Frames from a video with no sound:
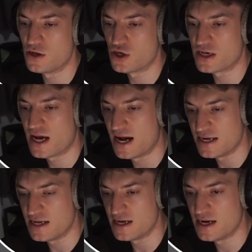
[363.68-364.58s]
just
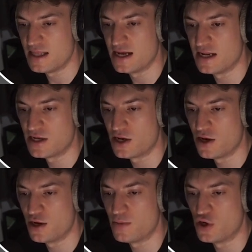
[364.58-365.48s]
add it and then
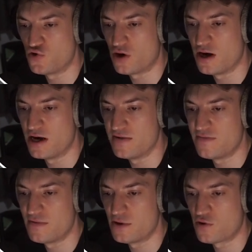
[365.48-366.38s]
turn up the
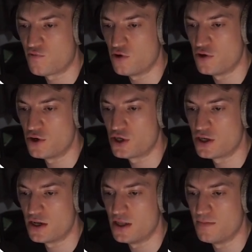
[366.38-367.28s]
drive, the crunch,
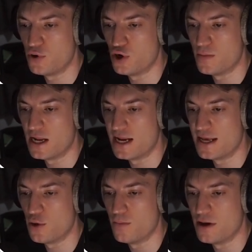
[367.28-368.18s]
and the boom a
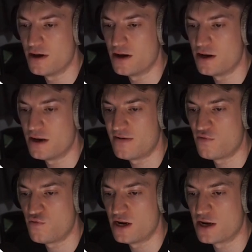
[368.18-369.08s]
little bit. I'd
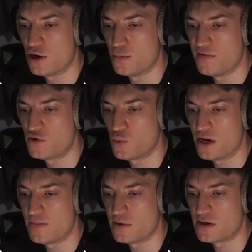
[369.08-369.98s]
never really go above
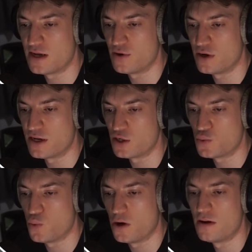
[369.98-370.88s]
20% on each
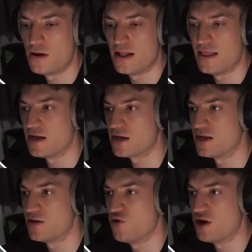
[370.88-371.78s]
one, and that
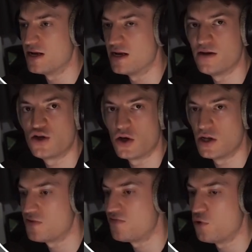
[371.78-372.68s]
can really
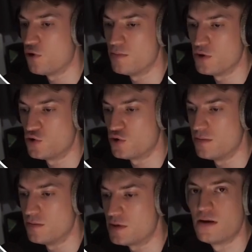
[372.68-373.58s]
transform your
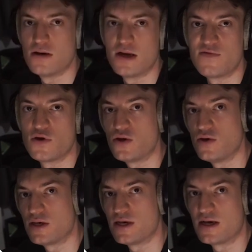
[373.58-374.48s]
drums. If you're
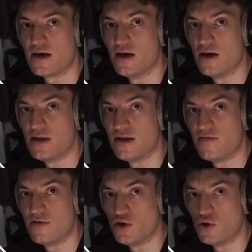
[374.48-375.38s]
using a
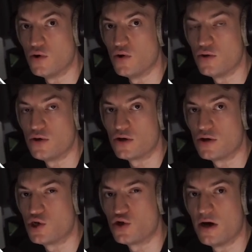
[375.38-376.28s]
different DAW, you
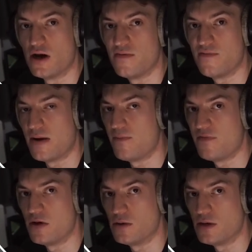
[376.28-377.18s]
could try
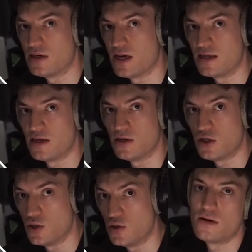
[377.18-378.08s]
FabFilter Saturn
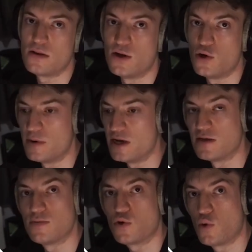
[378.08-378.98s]
2. That normally
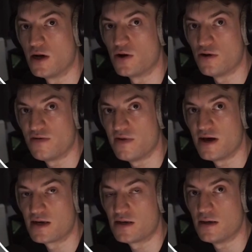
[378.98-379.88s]
has quite a good
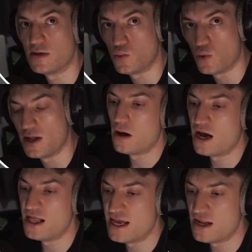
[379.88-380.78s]
effect as well.
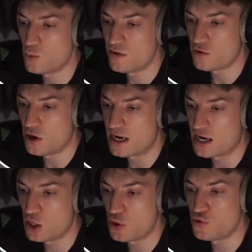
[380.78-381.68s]
And then we've got a
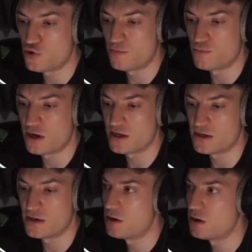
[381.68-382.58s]
glue
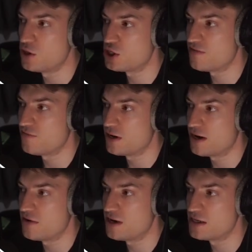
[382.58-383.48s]
compressor, which if we
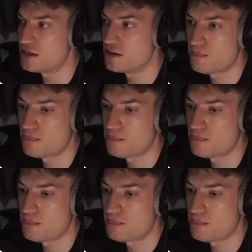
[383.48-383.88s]
have a listen,